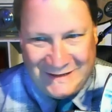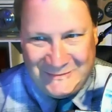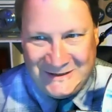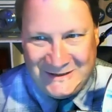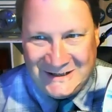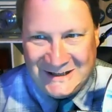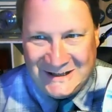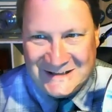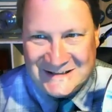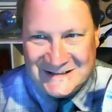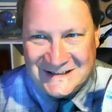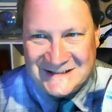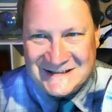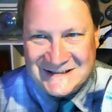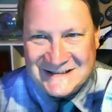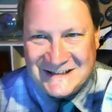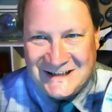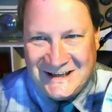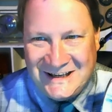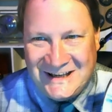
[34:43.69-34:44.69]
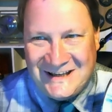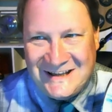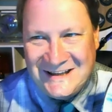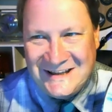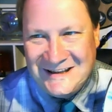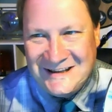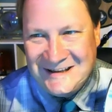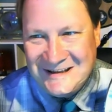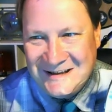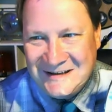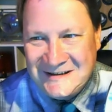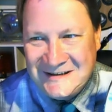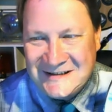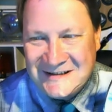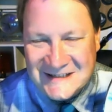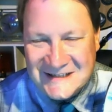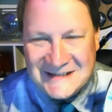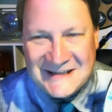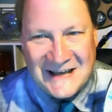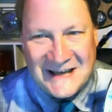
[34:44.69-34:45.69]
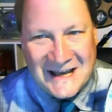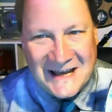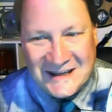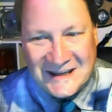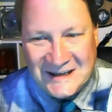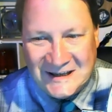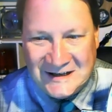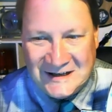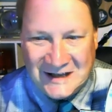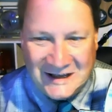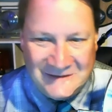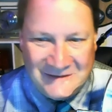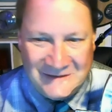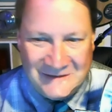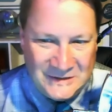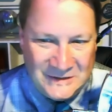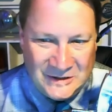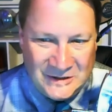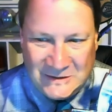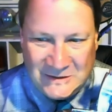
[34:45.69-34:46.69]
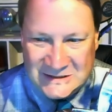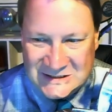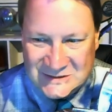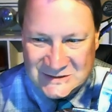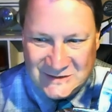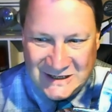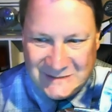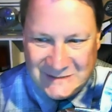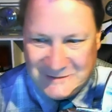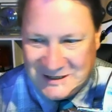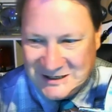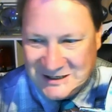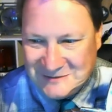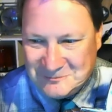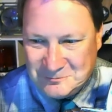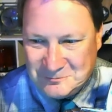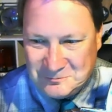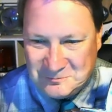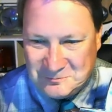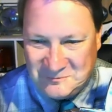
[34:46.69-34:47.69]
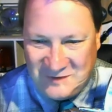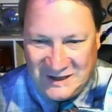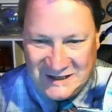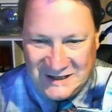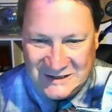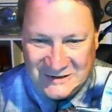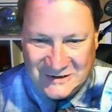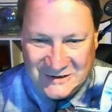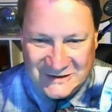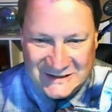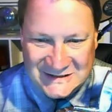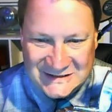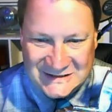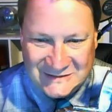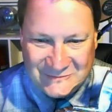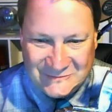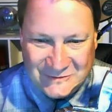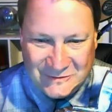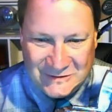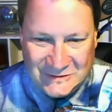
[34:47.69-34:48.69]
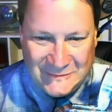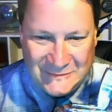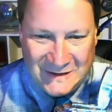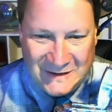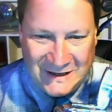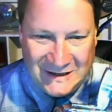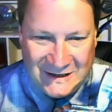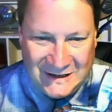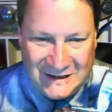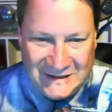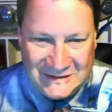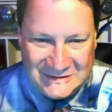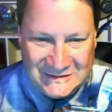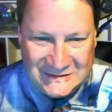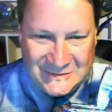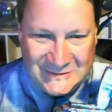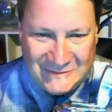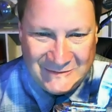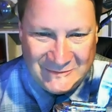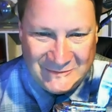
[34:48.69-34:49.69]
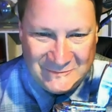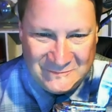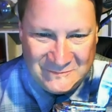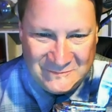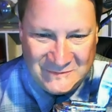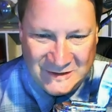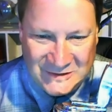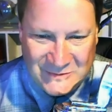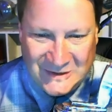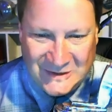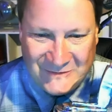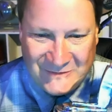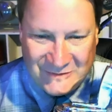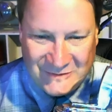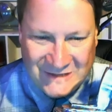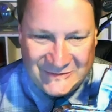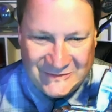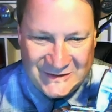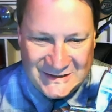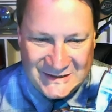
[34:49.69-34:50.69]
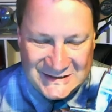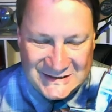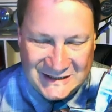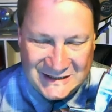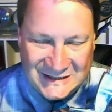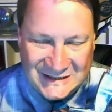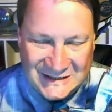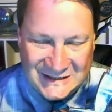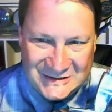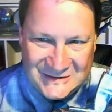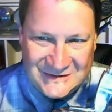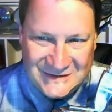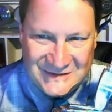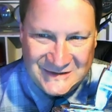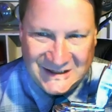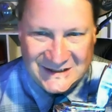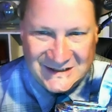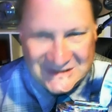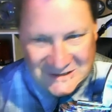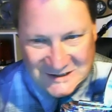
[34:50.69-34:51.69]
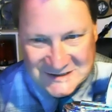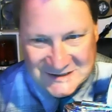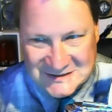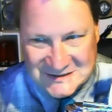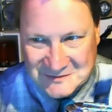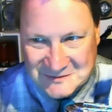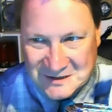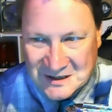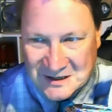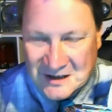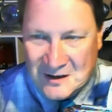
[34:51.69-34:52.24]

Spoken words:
I mean, this is hockey, and as a Stratomatic fan and all that stuff growing up, I do have a love of this stuff. I do think it's awesome.